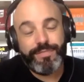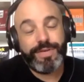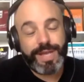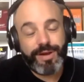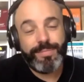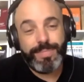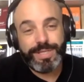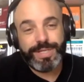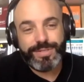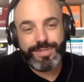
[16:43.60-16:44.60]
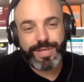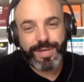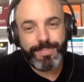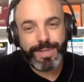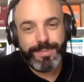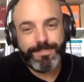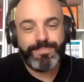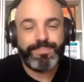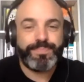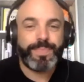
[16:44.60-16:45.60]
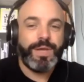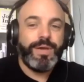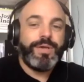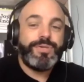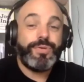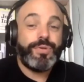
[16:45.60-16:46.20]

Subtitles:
accountability to the company. So